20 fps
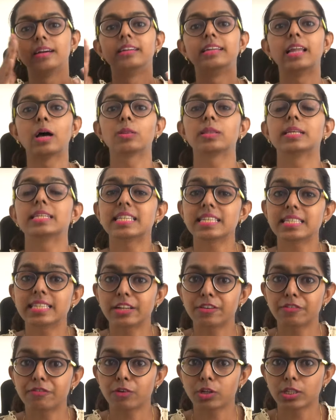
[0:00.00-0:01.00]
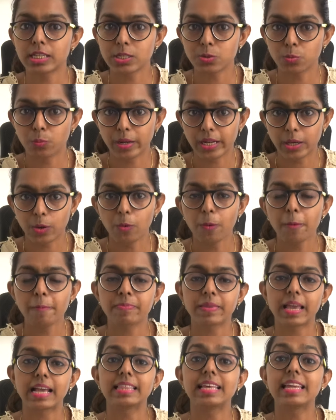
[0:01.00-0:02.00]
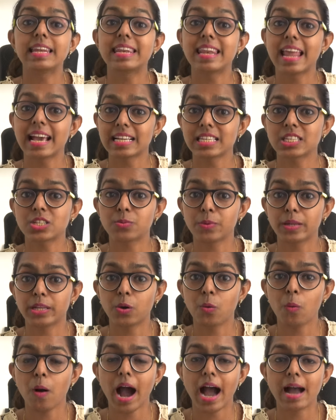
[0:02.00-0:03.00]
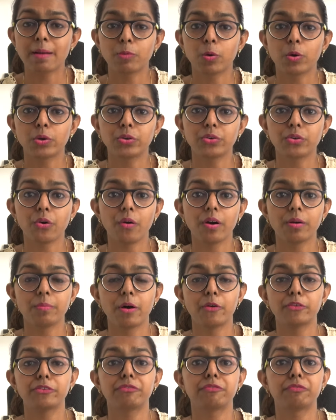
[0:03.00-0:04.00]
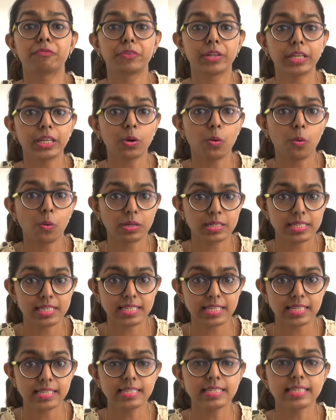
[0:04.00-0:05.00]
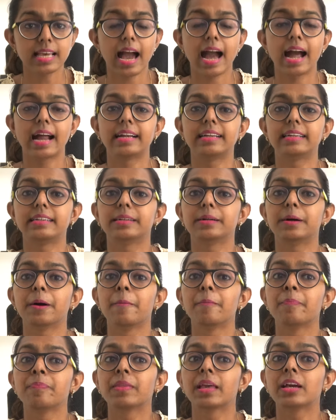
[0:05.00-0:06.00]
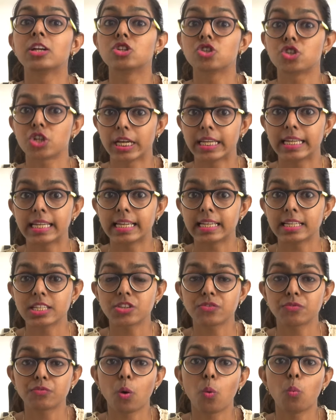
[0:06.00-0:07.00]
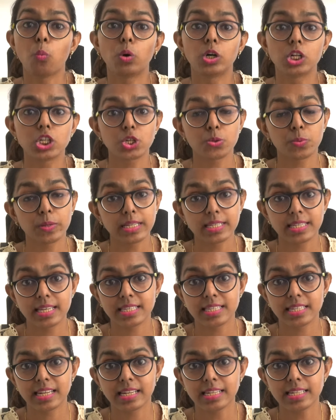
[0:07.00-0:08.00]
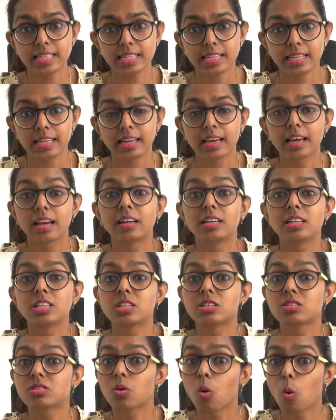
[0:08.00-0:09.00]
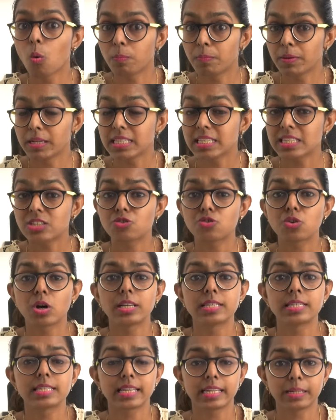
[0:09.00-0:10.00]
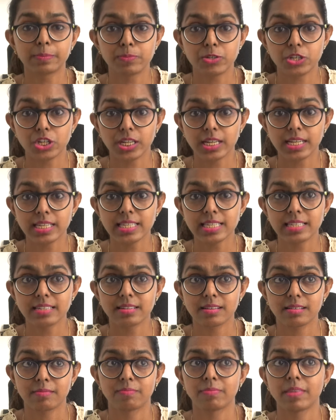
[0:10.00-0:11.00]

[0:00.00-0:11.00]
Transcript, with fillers: Now this is it for this video. In the next video, I'm going to talk about free courses and trainings for virtual assistant, scopist, transcriptionist.